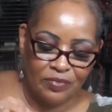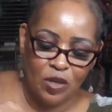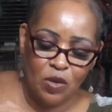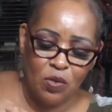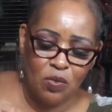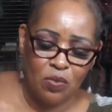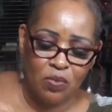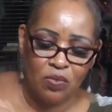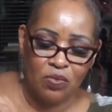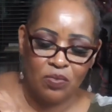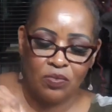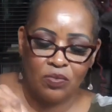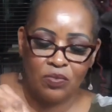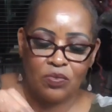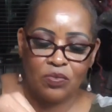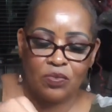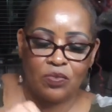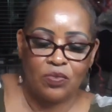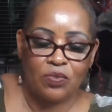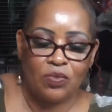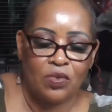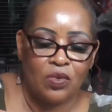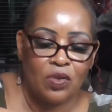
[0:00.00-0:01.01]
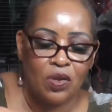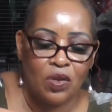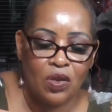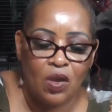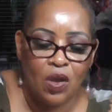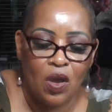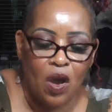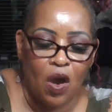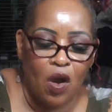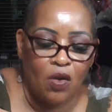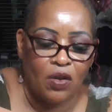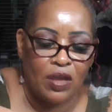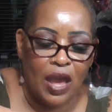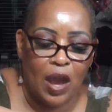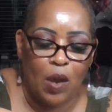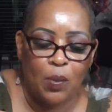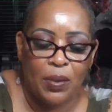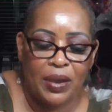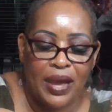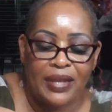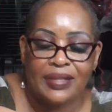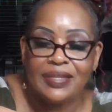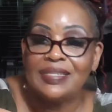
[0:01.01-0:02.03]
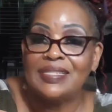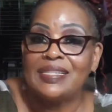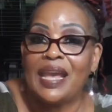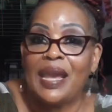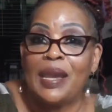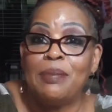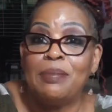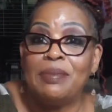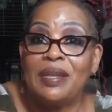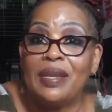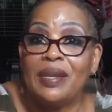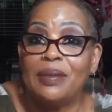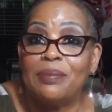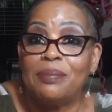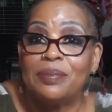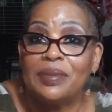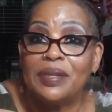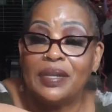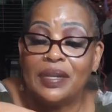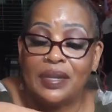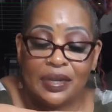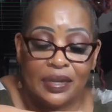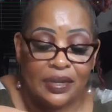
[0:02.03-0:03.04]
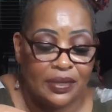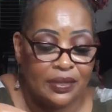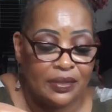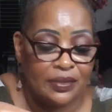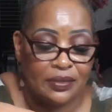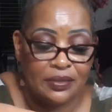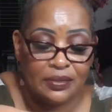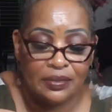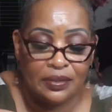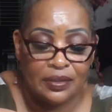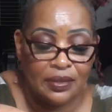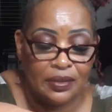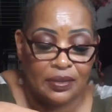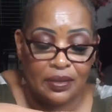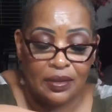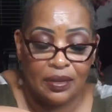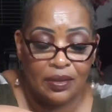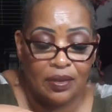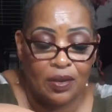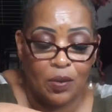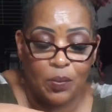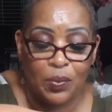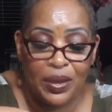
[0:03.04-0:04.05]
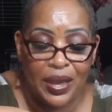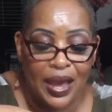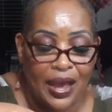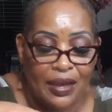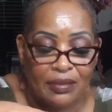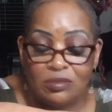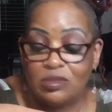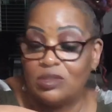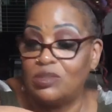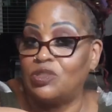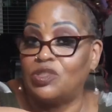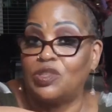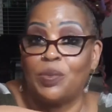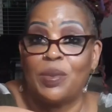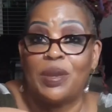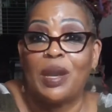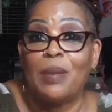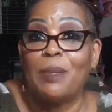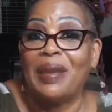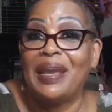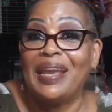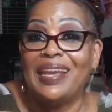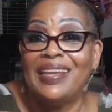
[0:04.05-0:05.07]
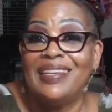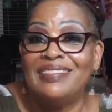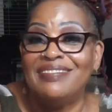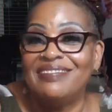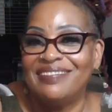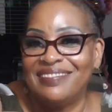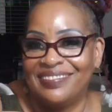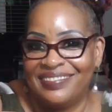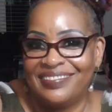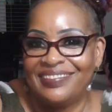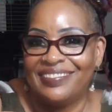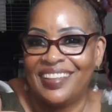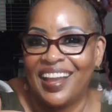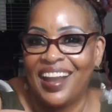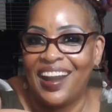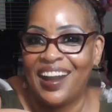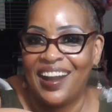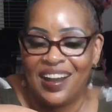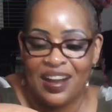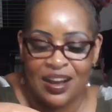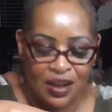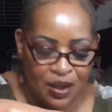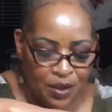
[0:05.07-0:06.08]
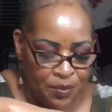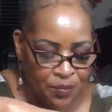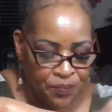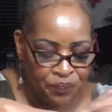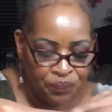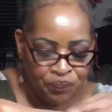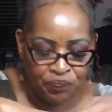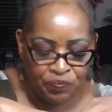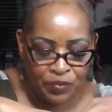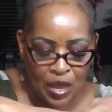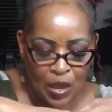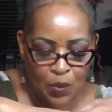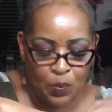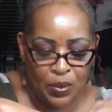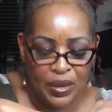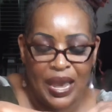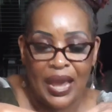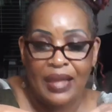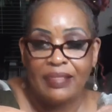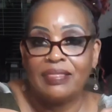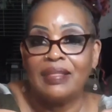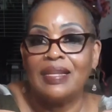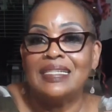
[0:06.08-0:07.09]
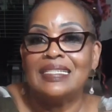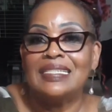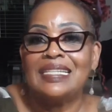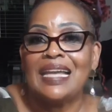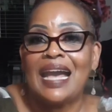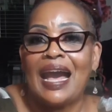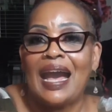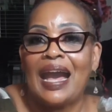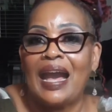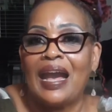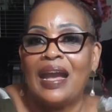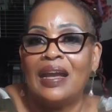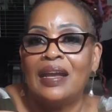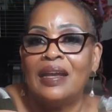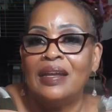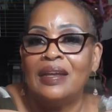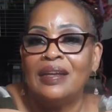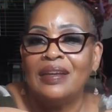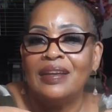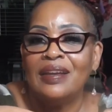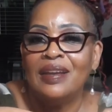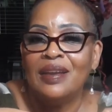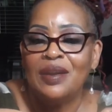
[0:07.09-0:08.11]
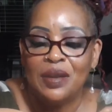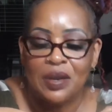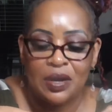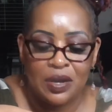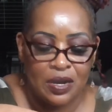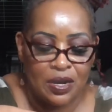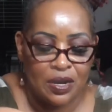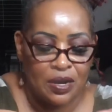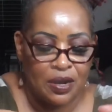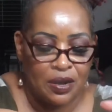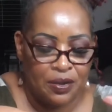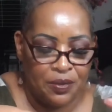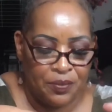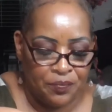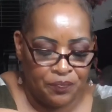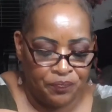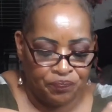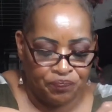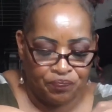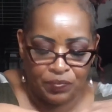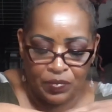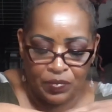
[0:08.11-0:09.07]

Oh yeah, we got the same dip. You know, we got Sharika B, and we got the Thai